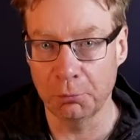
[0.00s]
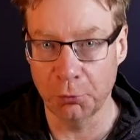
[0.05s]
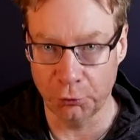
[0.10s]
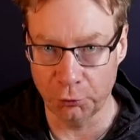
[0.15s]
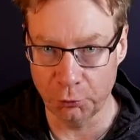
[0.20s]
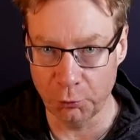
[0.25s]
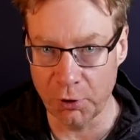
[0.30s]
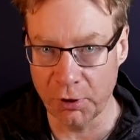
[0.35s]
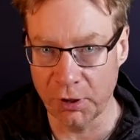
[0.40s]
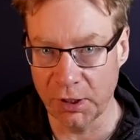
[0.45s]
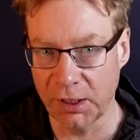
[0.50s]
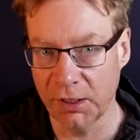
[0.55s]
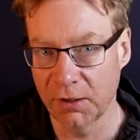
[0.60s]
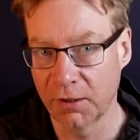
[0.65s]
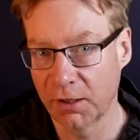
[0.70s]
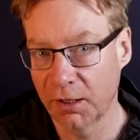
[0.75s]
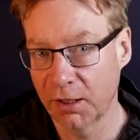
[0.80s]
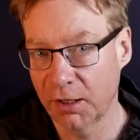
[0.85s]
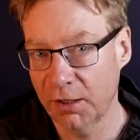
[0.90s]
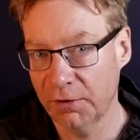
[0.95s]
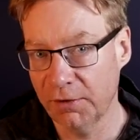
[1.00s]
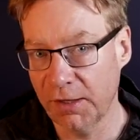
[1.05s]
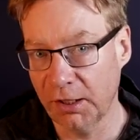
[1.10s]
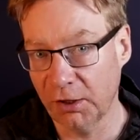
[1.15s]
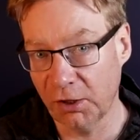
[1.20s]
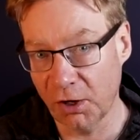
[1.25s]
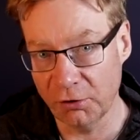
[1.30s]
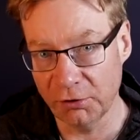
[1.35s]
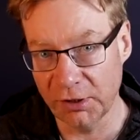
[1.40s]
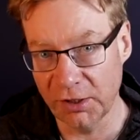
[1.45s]
Model Y that
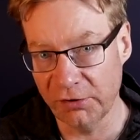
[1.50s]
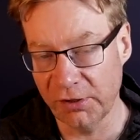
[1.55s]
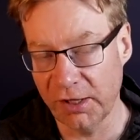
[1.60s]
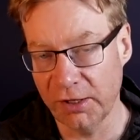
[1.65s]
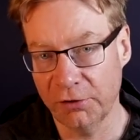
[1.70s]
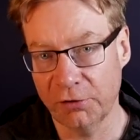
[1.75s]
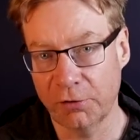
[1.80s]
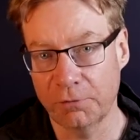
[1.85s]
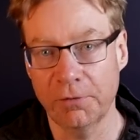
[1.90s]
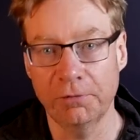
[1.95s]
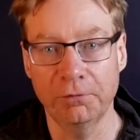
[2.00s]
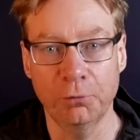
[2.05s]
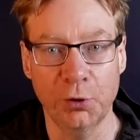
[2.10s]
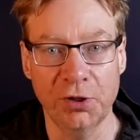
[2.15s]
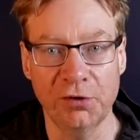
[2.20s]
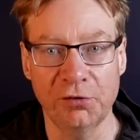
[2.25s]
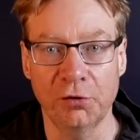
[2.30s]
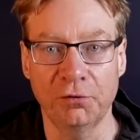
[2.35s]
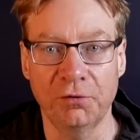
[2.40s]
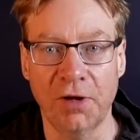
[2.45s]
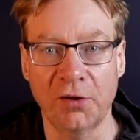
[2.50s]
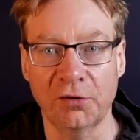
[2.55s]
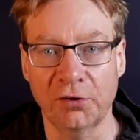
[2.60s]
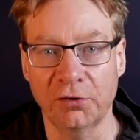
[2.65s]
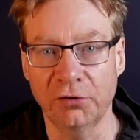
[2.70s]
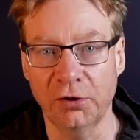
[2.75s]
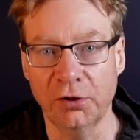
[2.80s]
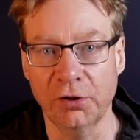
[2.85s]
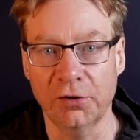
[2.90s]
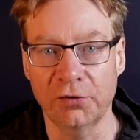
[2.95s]
currently sells for
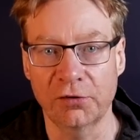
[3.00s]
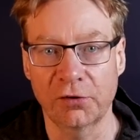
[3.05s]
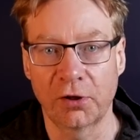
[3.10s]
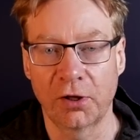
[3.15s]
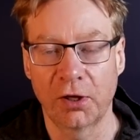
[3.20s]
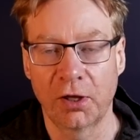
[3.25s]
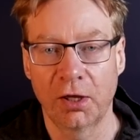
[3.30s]
$42,000.